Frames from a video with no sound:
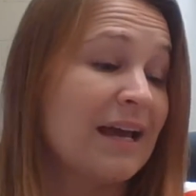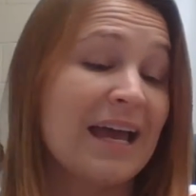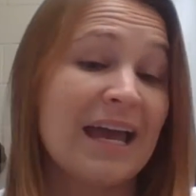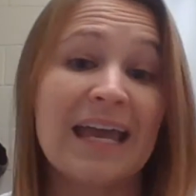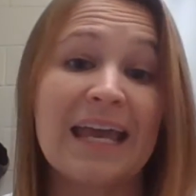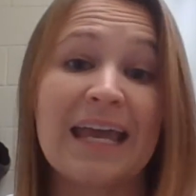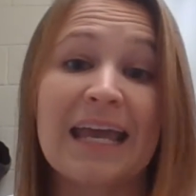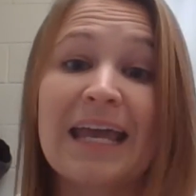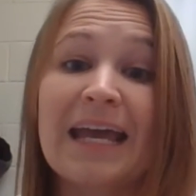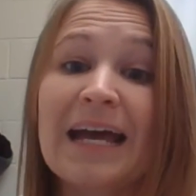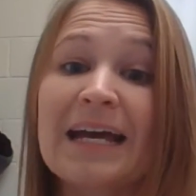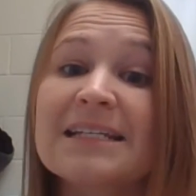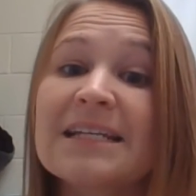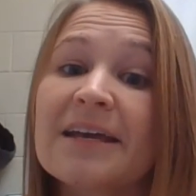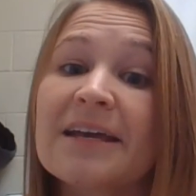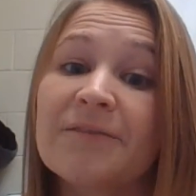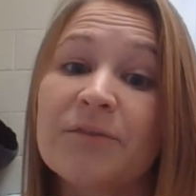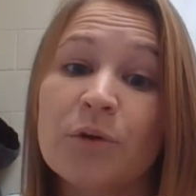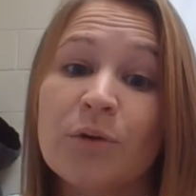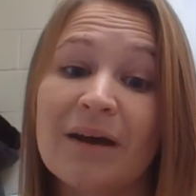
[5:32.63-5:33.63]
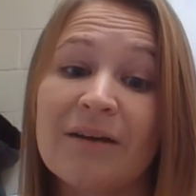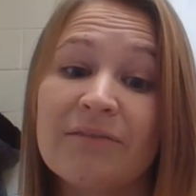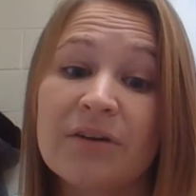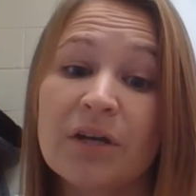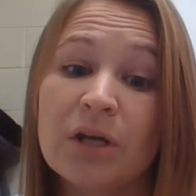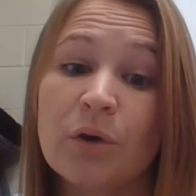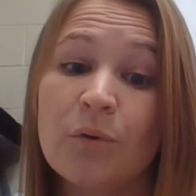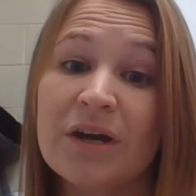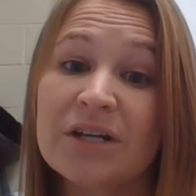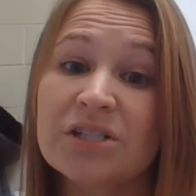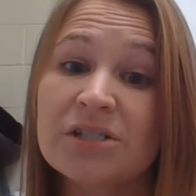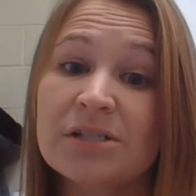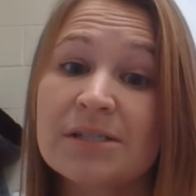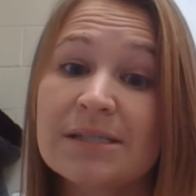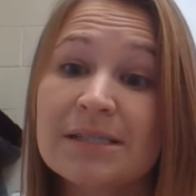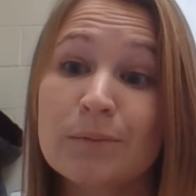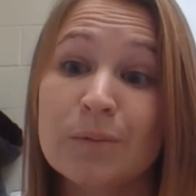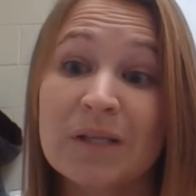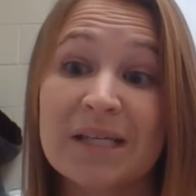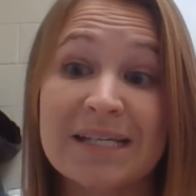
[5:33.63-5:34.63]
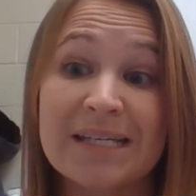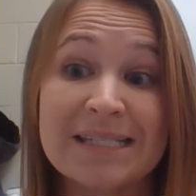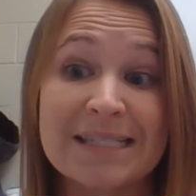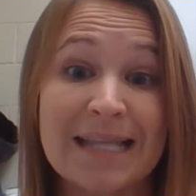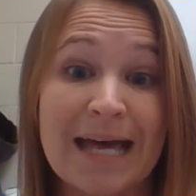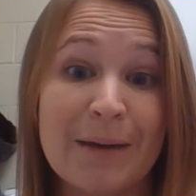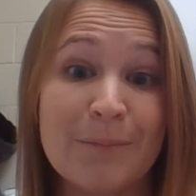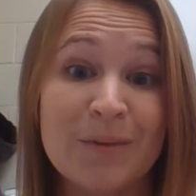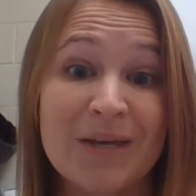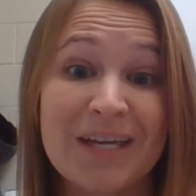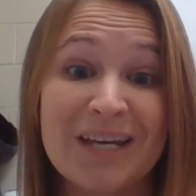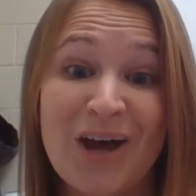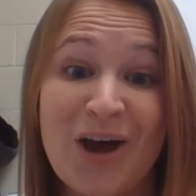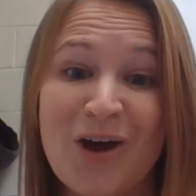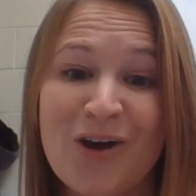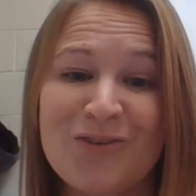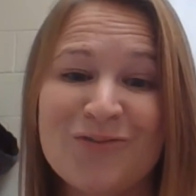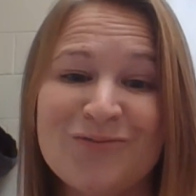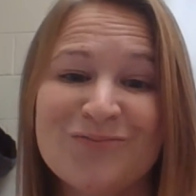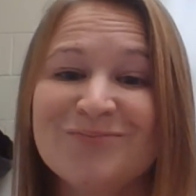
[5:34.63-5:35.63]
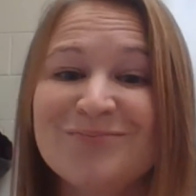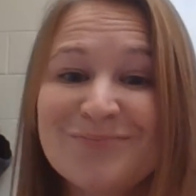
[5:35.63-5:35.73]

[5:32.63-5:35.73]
And if you have any questions, please let me know.